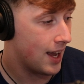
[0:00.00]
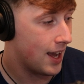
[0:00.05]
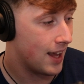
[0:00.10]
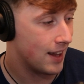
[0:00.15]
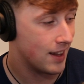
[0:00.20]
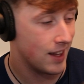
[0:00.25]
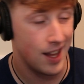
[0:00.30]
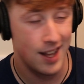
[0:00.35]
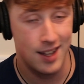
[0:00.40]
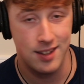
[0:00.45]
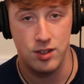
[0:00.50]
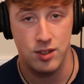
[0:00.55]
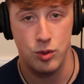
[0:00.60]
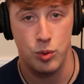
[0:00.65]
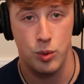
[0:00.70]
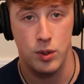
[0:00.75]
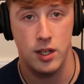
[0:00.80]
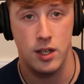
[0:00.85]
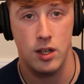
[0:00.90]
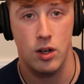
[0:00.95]
and the
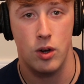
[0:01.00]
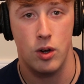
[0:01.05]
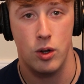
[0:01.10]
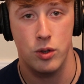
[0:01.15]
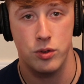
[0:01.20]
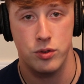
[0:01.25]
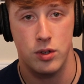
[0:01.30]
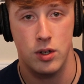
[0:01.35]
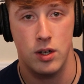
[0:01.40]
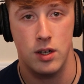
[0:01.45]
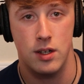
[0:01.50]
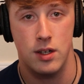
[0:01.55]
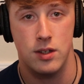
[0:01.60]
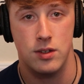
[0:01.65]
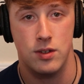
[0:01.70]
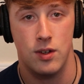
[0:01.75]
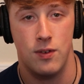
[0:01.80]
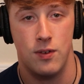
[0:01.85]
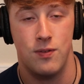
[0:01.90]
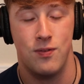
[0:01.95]
S20 Ultra
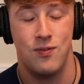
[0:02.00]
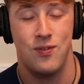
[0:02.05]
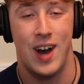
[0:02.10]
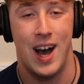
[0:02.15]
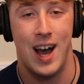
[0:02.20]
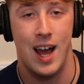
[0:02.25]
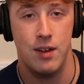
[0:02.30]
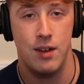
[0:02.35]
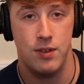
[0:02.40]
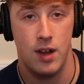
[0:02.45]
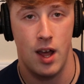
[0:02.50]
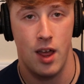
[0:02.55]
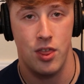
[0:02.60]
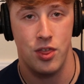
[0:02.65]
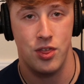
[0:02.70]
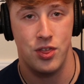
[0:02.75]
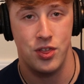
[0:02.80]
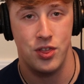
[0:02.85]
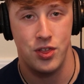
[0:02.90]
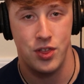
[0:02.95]
is
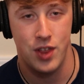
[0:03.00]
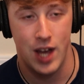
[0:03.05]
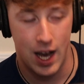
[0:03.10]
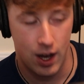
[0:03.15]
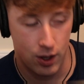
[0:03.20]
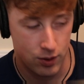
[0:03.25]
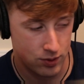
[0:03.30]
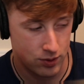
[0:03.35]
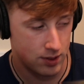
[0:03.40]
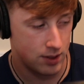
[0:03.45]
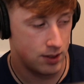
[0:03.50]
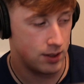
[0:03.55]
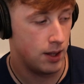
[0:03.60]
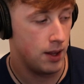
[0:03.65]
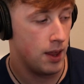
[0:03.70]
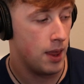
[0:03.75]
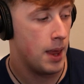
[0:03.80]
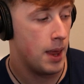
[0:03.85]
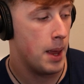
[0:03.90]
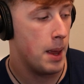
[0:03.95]
5,000
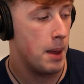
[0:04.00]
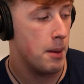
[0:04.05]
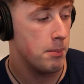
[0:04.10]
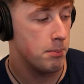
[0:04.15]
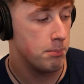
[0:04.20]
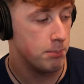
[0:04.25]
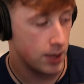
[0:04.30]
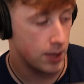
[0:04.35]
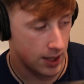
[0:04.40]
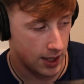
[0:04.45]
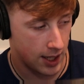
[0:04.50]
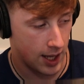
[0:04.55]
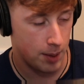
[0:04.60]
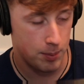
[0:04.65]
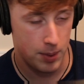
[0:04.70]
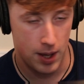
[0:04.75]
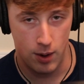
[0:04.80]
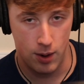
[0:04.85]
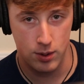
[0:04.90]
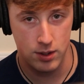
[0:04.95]

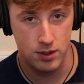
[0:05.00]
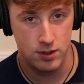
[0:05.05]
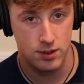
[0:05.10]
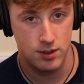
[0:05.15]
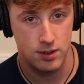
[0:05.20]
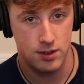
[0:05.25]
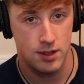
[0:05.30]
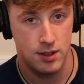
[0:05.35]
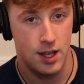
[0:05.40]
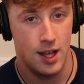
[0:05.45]
milliamp hours.